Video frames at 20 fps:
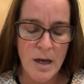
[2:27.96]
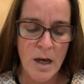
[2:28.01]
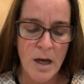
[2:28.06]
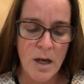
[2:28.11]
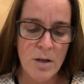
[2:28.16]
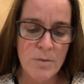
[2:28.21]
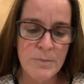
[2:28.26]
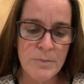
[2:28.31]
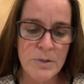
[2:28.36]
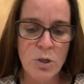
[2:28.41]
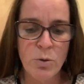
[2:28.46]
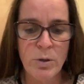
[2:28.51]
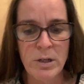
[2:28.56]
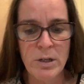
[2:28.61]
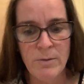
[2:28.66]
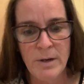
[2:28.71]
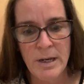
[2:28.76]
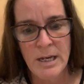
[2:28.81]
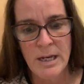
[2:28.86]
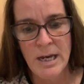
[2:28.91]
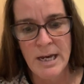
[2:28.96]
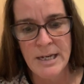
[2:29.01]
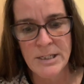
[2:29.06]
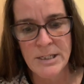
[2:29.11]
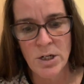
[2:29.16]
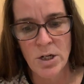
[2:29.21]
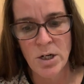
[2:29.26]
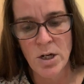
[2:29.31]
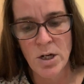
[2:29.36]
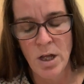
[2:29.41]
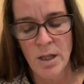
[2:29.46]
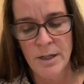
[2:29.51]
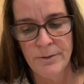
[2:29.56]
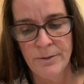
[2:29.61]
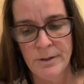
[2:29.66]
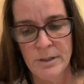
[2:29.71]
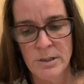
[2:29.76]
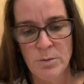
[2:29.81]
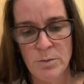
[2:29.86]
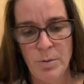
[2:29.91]
So anyway, I started calling
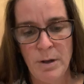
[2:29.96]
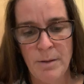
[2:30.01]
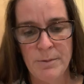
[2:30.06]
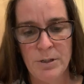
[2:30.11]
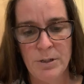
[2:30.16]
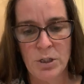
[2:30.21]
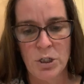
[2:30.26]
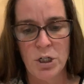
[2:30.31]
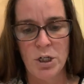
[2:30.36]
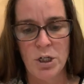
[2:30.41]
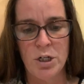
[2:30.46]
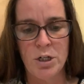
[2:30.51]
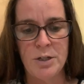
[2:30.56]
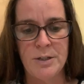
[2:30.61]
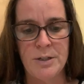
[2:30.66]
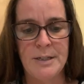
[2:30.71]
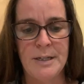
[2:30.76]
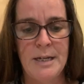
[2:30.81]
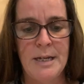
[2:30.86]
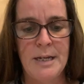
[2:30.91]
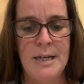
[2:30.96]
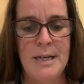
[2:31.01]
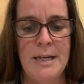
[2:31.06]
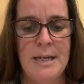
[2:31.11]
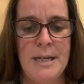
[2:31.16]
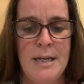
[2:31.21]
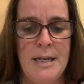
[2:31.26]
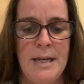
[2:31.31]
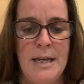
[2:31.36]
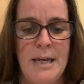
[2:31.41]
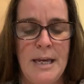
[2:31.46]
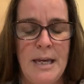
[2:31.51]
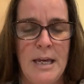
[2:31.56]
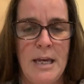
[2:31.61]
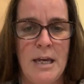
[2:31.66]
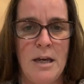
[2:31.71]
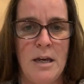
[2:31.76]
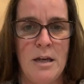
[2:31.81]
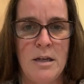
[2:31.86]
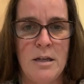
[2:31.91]
around to publishers,
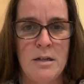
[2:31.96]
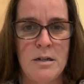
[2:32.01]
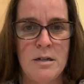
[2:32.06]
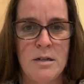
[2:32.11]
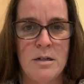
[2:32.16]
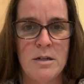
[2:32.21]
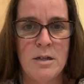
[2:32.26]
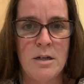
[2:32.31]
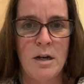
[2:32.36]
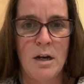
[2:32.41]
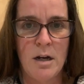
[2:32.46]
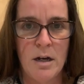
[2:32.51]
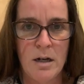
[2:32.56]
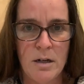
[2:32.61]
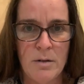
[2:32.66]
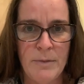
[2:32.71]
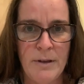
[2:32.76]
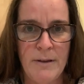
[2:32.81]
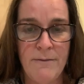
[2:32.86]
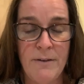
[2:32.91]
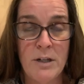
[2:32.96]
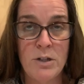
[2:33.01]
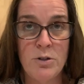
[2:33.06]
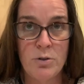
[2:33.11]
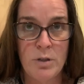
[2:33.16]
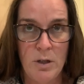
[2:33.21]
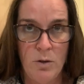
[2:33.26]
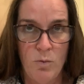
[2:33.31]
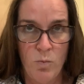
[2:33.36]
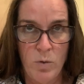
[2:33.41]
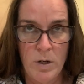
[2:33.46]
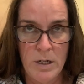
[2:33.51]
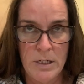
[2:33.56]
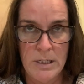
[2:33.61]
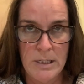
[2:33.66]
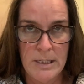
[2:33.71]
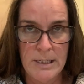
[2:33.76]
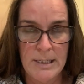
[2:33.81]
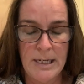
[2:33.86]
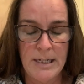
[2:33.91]
and eventually
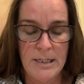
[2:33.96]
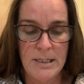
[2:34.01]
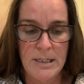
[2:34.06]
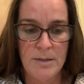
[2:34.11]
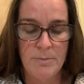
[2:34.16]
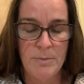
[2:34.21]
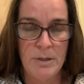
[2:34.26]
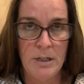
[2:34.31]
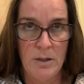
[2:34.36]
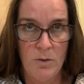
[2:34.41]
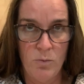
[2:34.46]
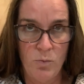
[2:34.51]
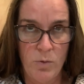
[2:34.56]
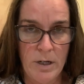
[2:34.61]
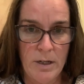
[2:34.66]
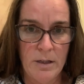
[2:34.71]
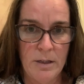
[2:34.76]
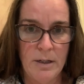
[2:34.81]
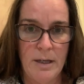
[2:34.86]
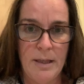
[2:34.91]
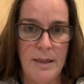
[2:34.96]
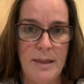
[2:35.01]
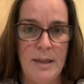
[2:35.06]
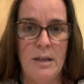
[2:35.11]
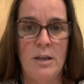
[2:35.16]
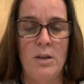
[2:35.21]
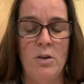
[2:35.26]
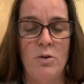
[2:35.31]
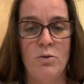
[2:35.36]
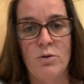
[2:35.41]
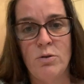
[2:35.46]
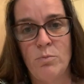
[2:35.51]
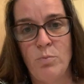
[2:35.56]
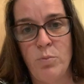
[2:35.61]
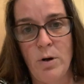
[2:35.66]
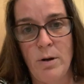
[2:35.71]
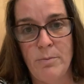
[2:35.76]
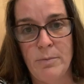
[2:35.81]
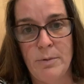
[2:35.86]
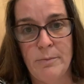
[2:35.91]
one said to me, well, I think you should
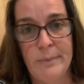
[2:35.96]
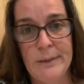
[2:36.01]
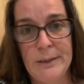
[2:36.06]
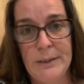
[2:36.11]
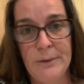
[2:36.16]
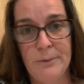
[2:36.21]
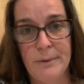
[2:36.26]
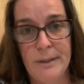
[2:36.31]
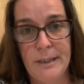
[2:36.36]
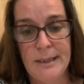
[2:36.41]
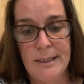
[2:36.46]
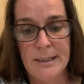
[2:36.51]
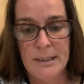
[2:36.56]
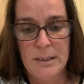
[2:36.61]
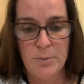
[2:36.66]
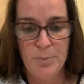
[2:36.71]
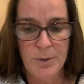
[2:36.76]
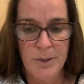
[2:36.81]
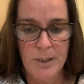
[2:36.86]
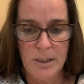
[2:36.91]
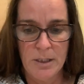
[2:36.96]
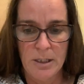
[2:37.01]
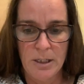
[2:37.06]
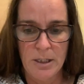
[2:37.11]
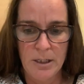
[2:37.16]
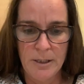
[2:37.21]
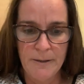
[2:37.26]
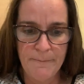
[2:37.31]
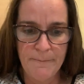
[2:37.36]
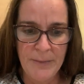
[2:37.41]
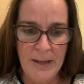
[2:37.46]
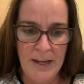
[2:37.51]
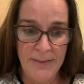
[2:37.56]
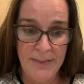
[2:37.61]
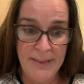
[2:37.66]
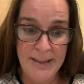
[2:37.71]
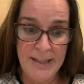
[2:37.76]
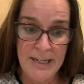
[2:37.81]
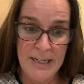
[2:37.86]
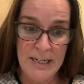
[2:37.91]
probably write this book.
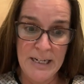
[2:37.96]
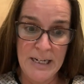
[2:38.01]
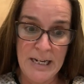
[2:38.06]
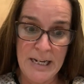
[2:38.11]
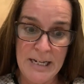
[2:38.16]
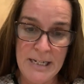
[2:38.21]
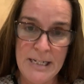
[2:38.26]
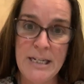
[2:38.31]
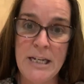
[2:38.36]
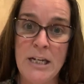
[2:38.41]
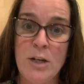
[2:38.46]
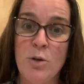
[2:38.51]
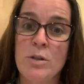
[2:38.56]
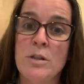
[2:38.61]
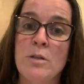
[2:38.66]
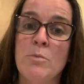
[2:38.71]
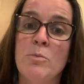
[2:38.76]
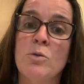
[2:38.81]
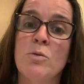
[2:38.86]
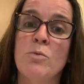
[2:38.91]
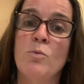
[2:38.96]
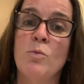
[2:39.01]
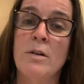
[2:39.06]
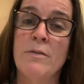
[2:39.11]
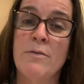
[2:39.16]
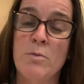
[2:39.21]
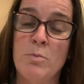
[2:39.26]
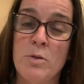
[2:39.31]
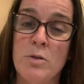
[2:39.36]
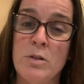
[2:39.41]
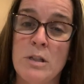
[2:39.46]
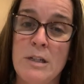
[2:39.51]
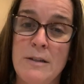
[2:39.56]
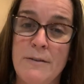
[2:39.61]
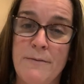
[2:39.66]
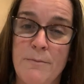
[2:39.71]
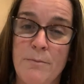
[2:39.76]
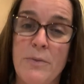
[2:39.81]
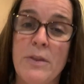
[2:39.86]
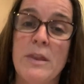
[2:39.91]
And then I did. It was one of the most
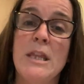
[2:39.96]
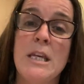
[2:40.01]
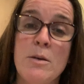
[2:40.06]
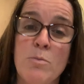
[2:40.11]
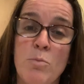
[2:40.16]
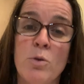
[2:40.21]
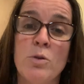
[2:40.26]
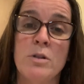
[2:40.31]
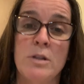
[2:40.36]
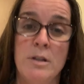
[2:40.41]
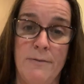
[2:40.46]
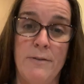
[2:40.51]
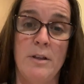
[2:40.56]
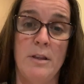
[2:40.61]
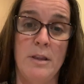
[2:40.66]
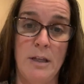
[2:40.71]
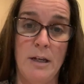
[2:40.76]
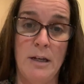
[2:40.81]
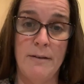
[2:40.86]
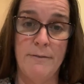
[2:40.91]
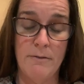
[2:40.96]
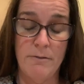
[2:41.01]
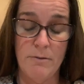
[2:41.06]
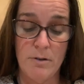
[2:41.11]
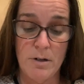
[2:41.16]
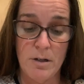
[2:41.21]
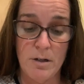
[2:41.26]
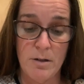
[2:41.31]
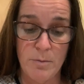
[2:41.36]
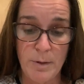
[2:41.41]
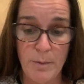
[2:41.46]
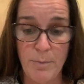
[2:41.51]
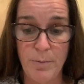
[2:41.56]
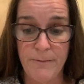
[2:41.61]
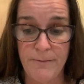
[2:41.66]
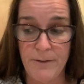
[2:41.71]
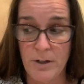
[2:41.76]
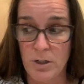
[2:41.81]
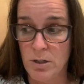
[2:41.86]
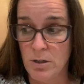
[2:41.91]
difficult thing I've ever done in my
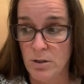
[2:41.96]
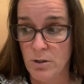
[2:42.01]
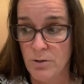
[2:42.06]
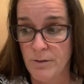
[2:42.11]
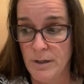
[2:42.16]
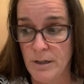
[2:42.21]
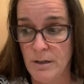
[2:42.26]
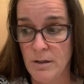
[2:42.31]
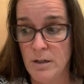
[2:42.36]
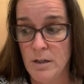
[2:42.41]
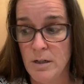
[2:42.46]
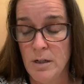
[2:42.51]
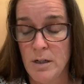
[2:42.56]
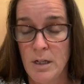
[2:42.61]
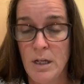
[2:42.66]
professional career.